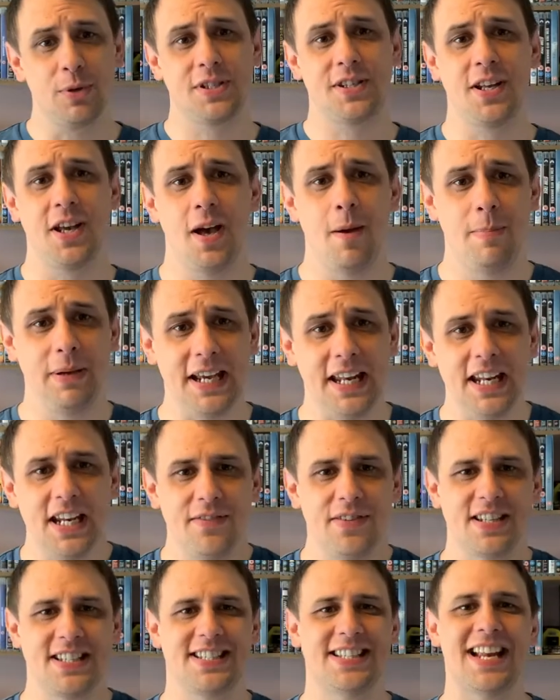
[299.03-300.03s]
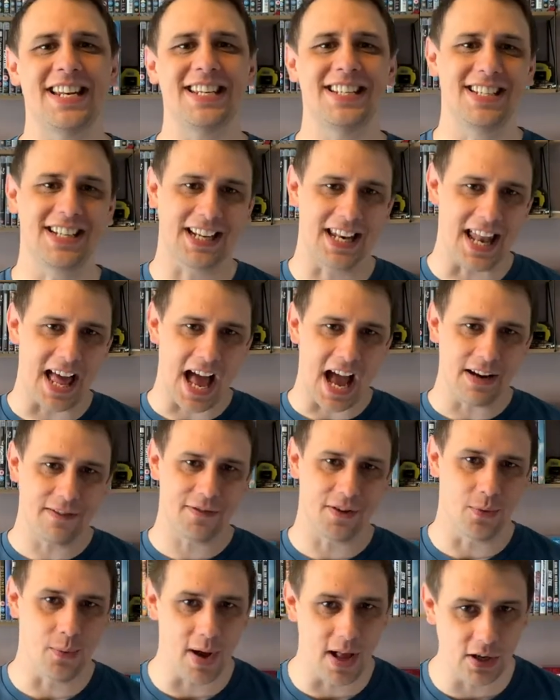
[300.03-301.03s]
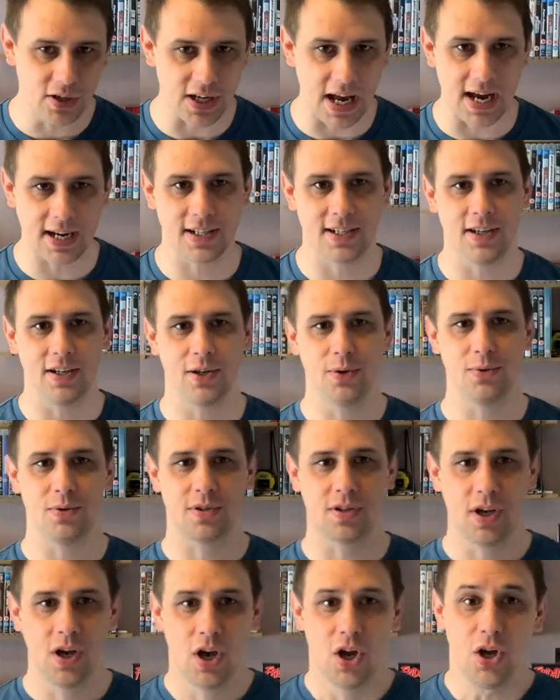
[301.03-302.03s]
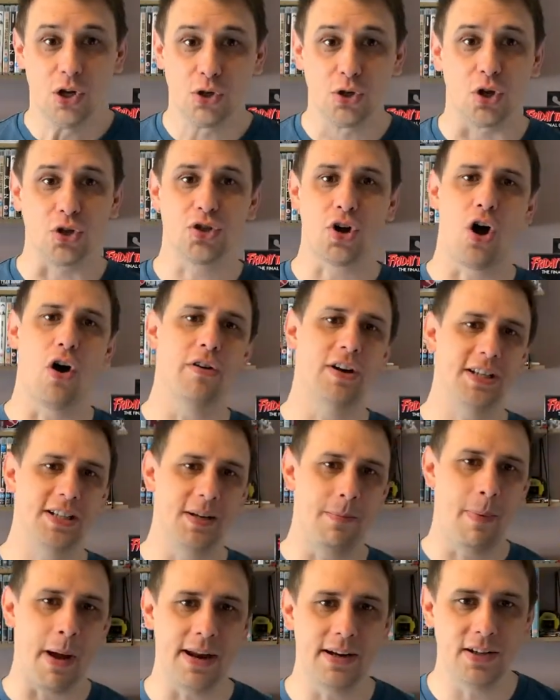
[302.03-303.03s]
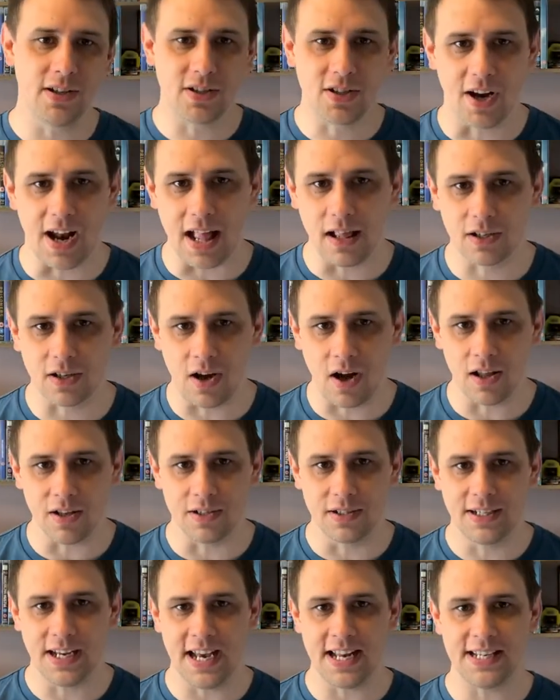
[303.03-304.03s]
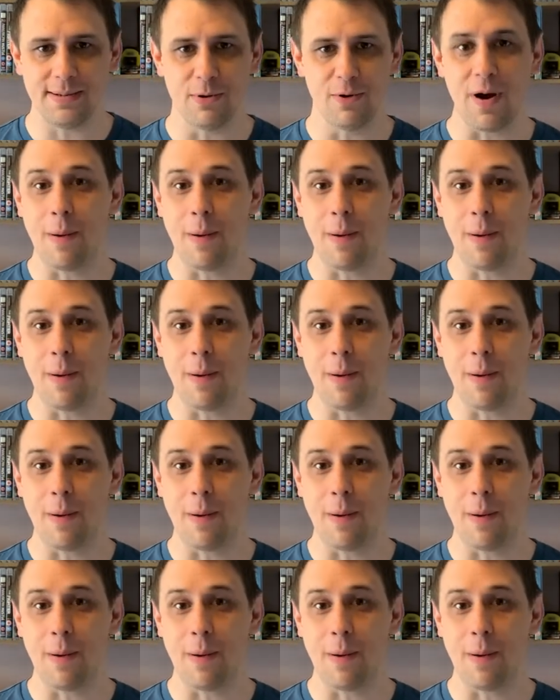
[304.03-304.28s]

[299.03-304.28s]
was the beginning of a steady decline for the Welsh actor, whose notorious dependence on alcohol had gained him a